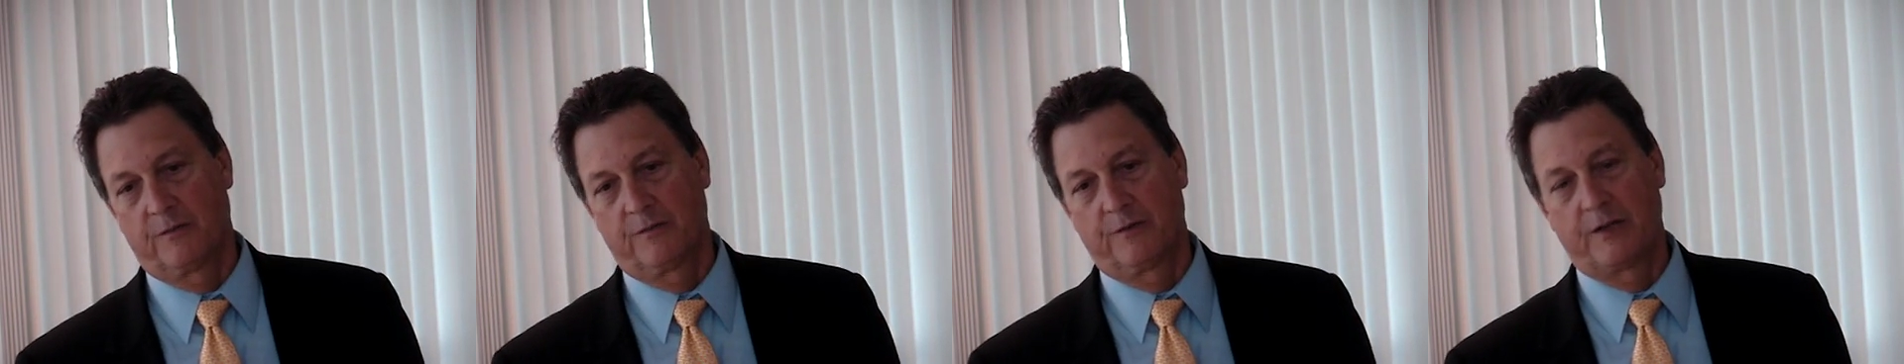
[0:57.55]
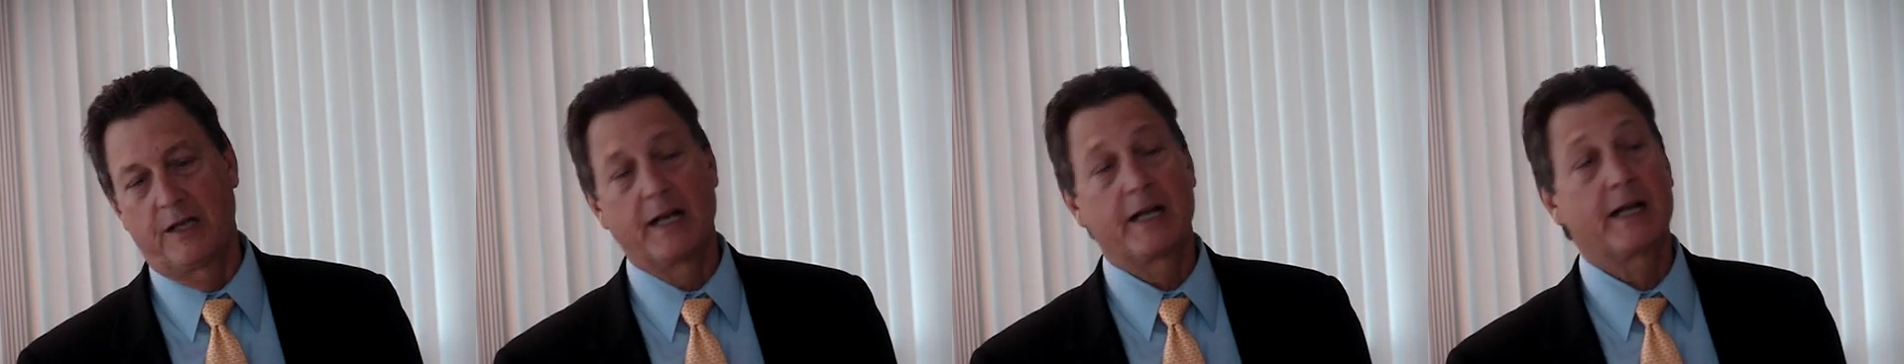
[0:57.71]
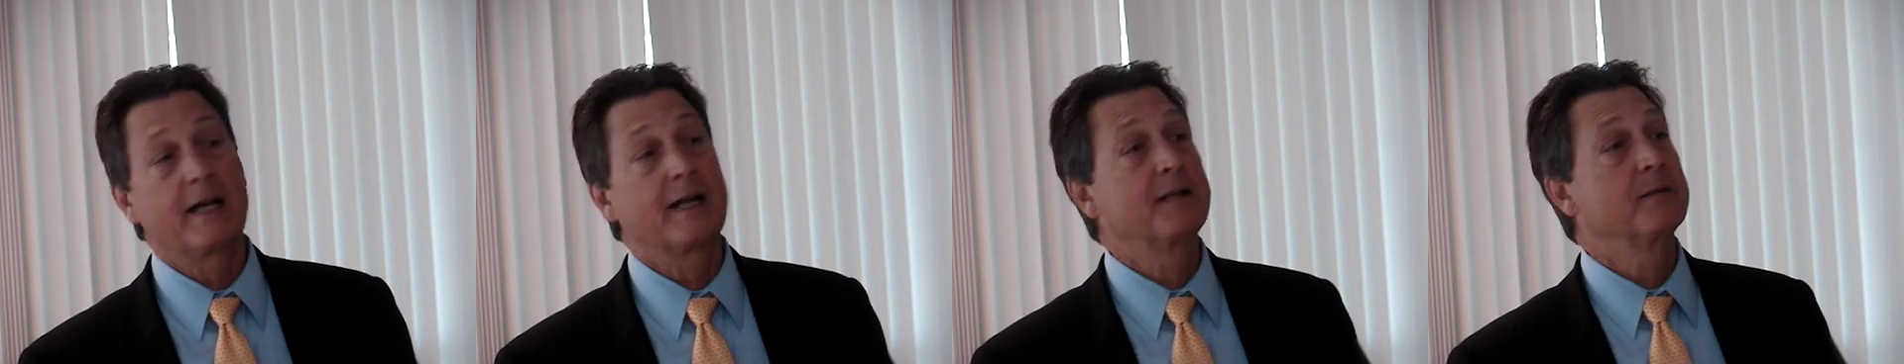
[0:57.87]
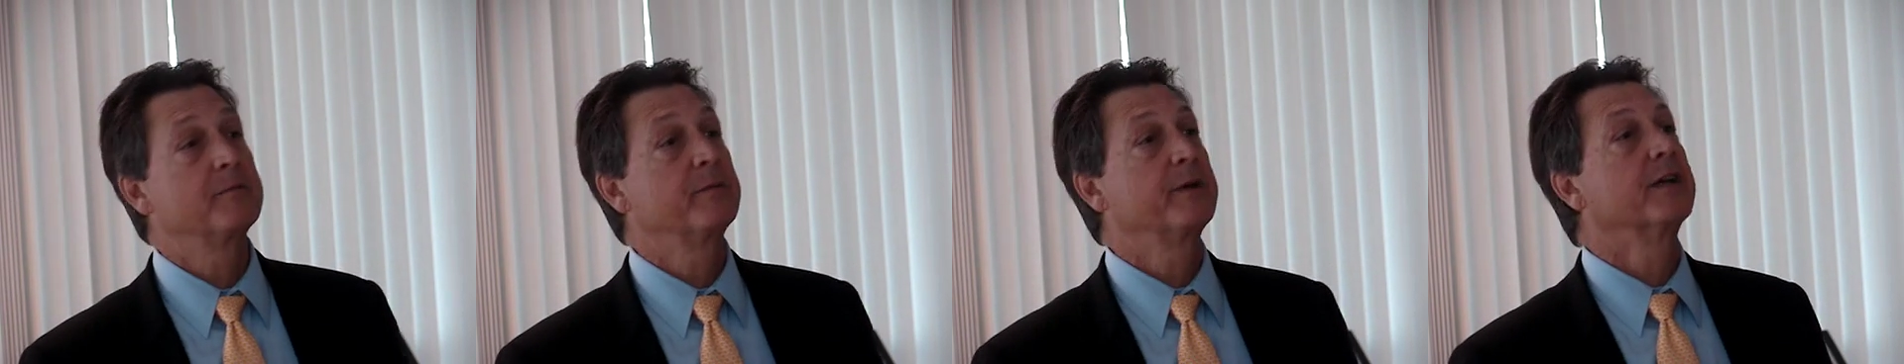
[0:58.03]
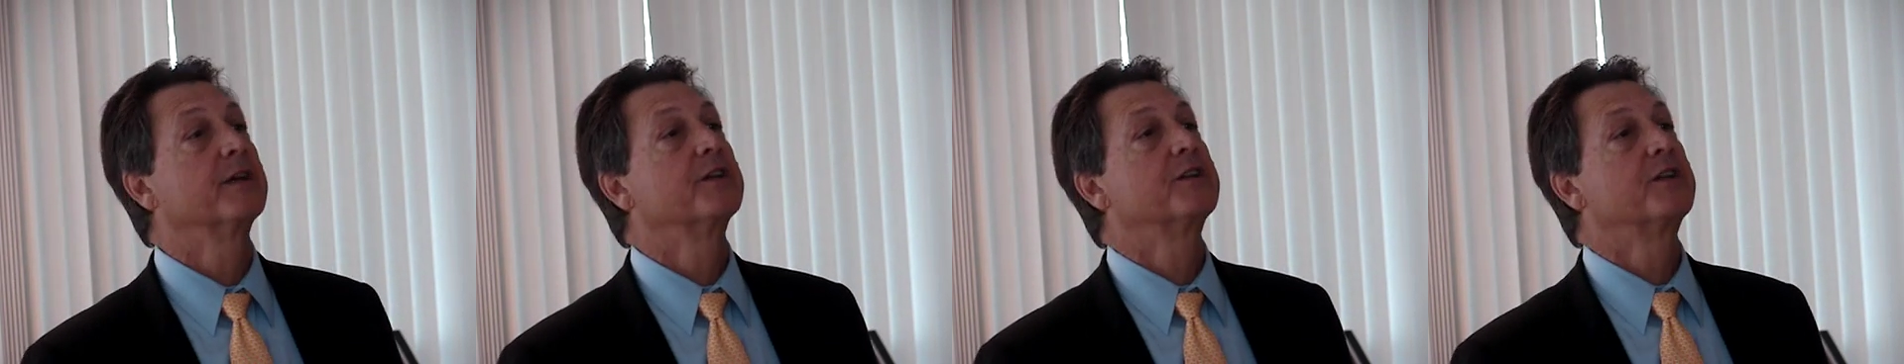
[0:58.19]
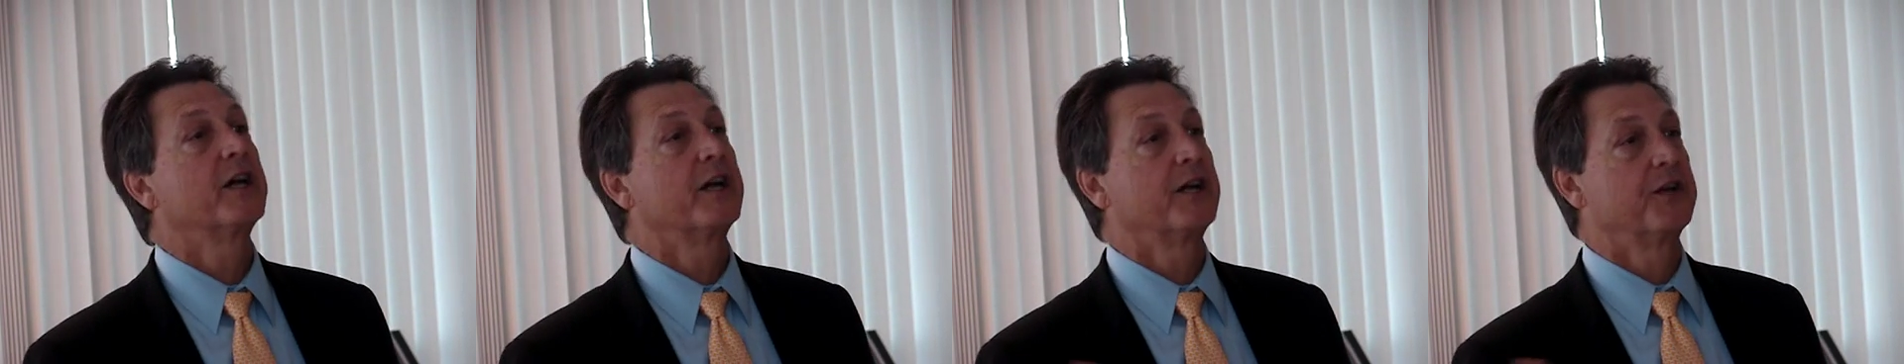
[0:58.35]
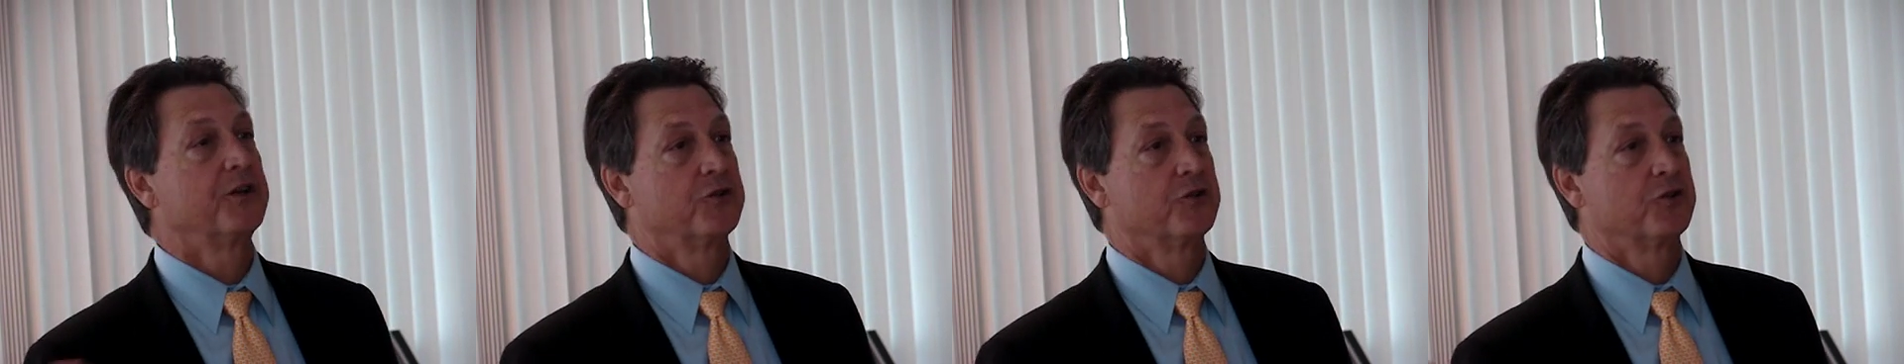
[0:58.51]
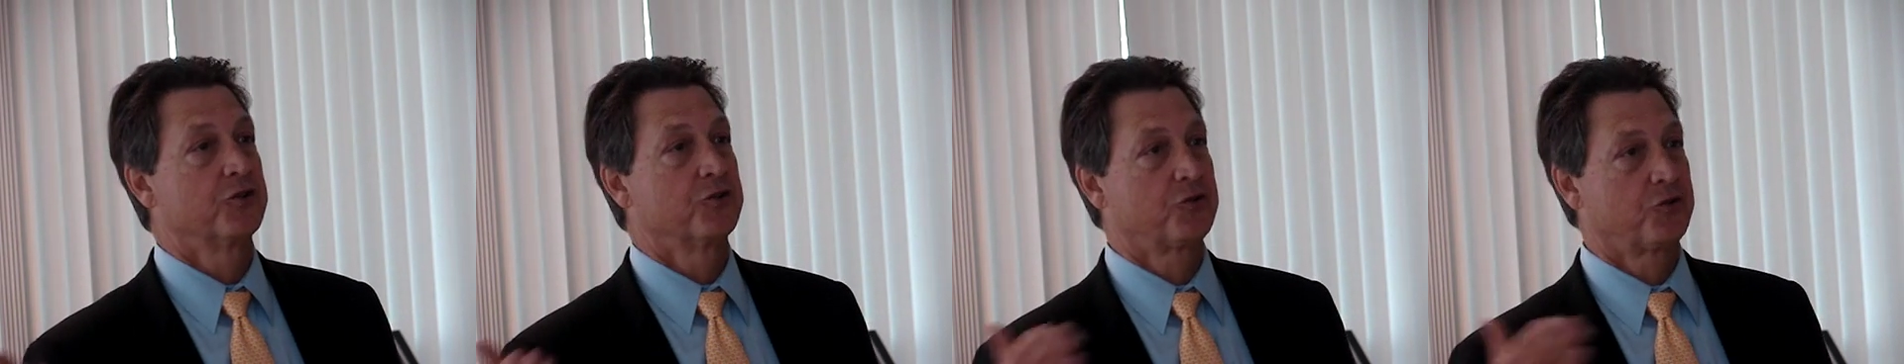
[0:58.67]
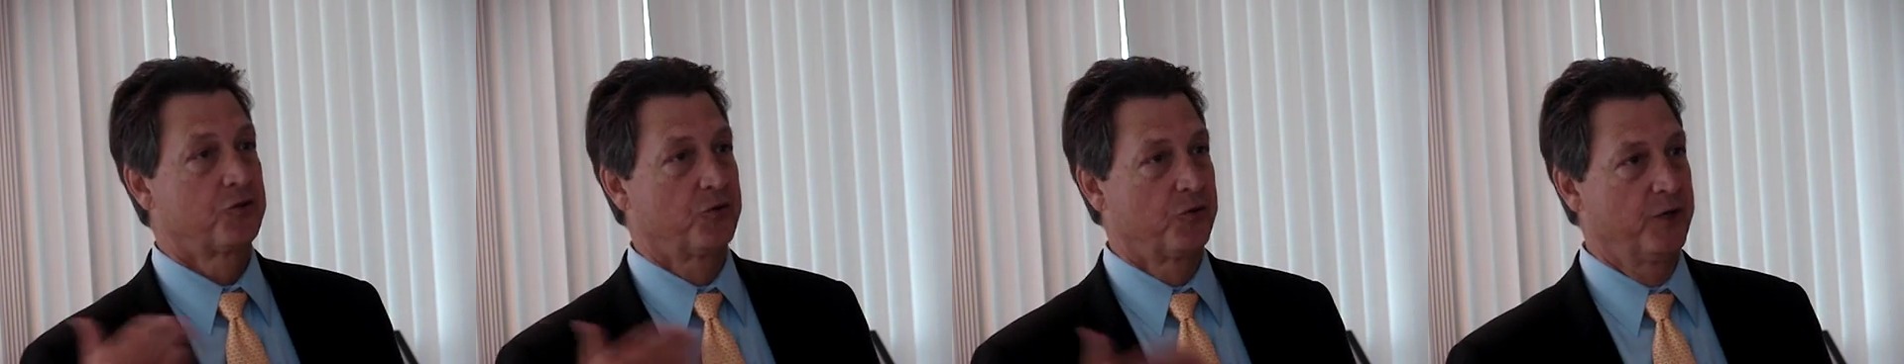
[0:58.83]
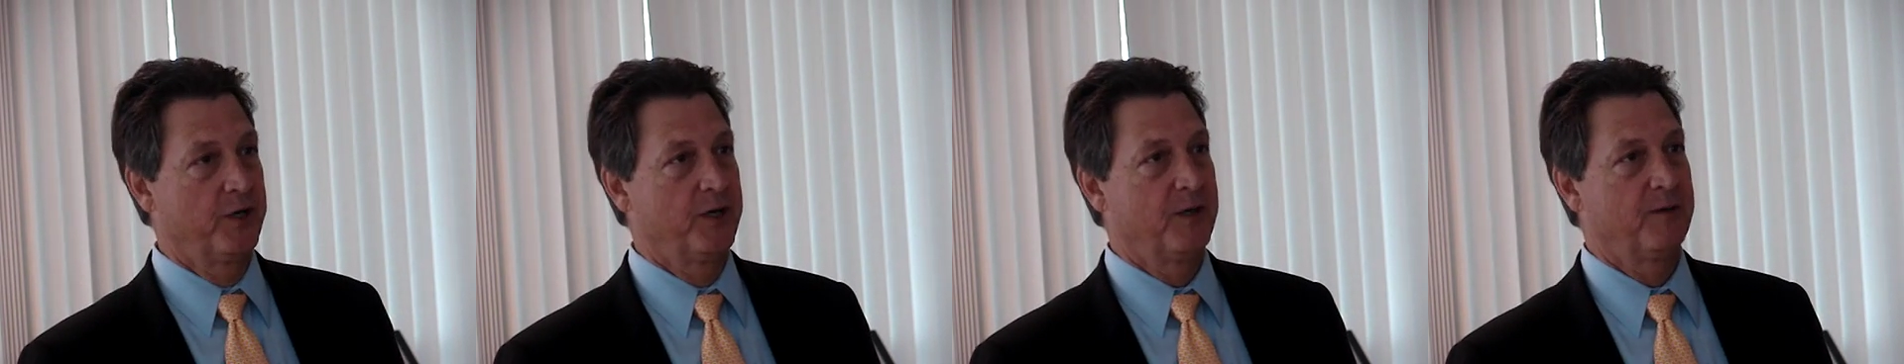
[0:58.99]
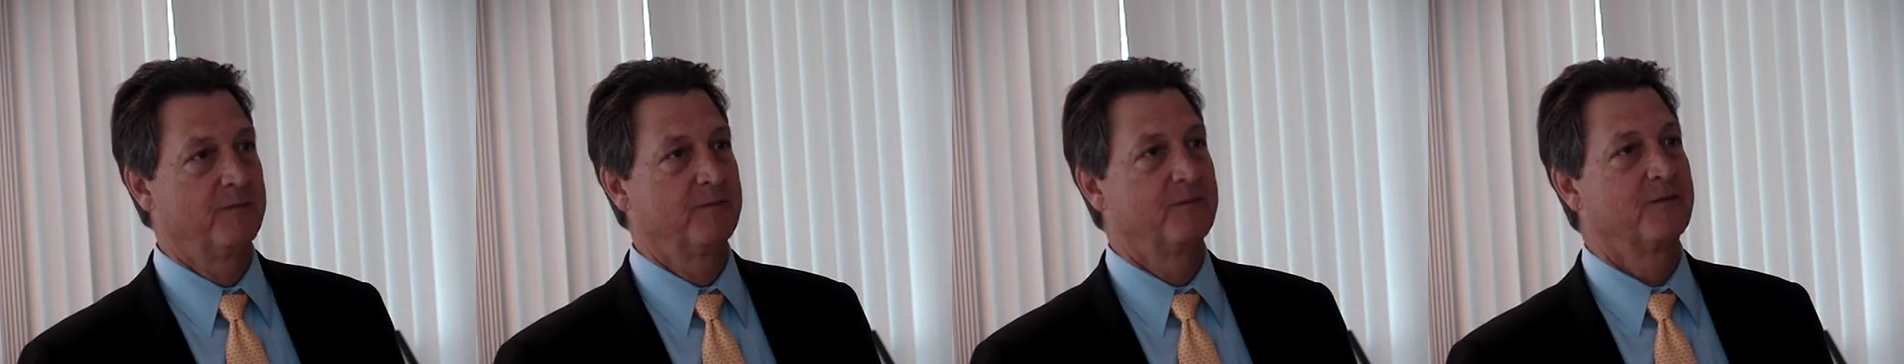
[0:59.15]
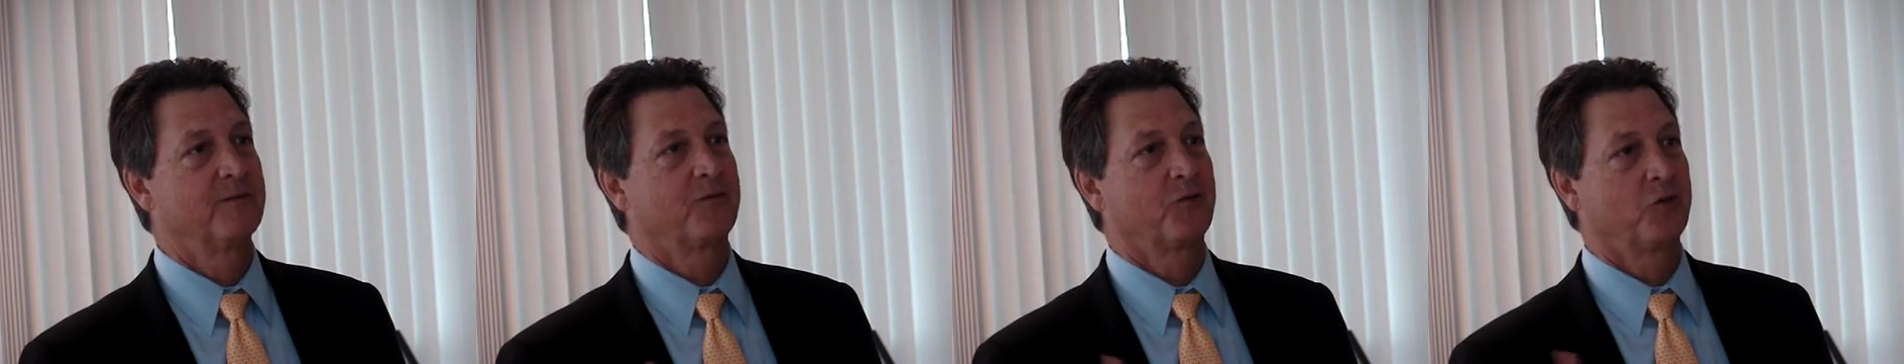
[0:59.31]
That got to be a dangerous trip
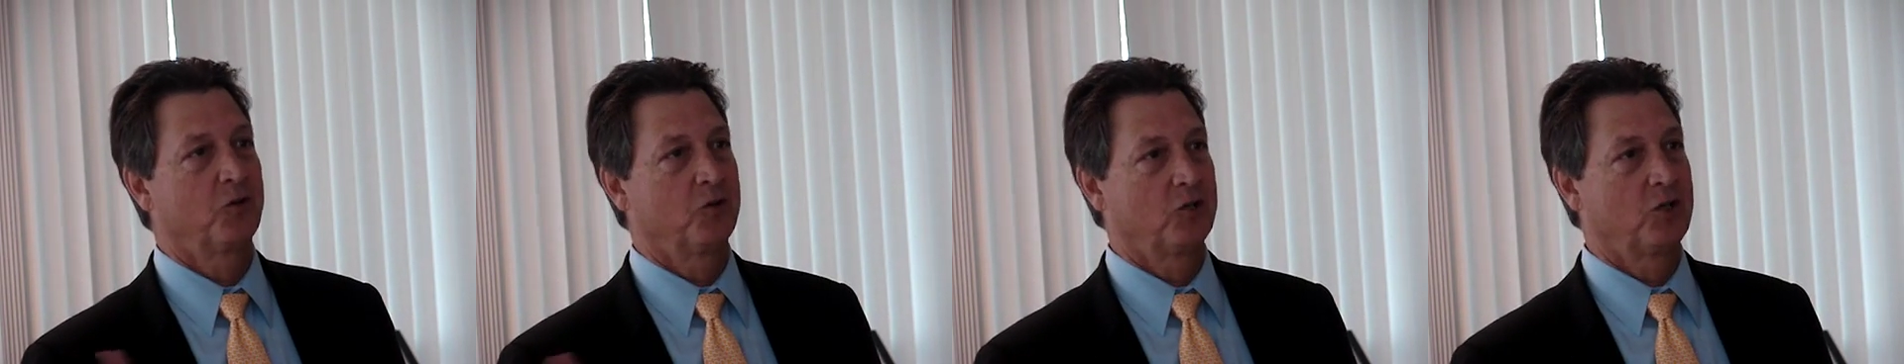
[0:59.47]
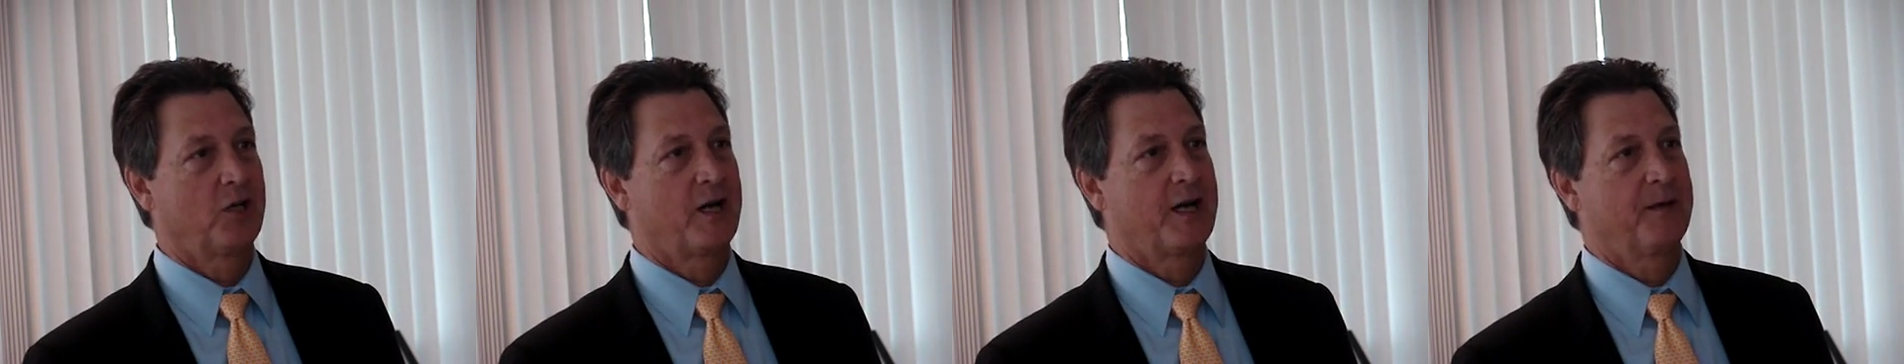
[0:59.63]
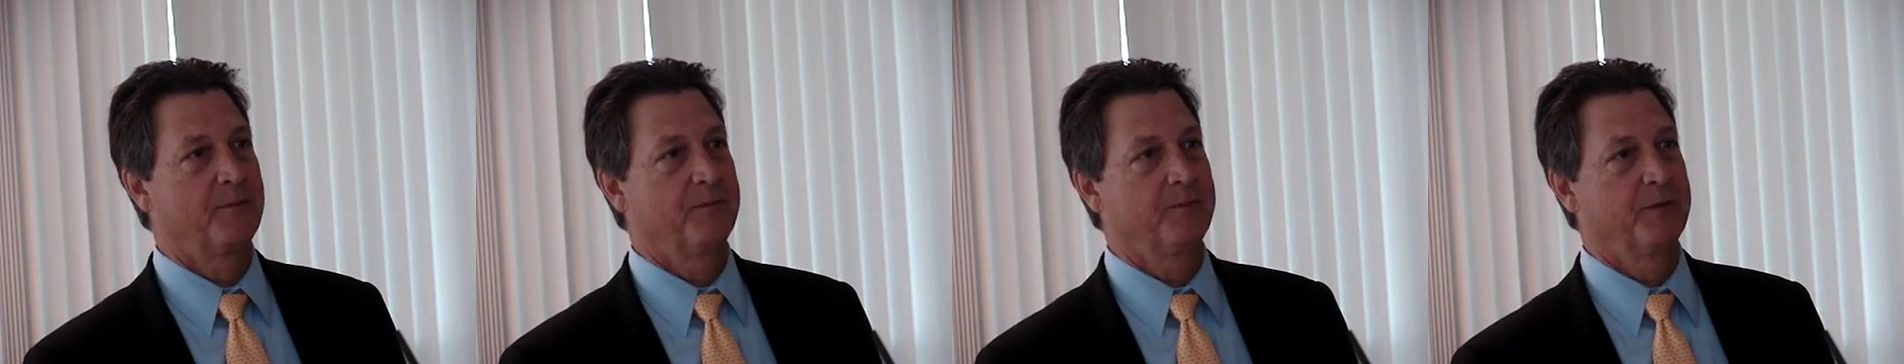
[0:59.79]
for a lot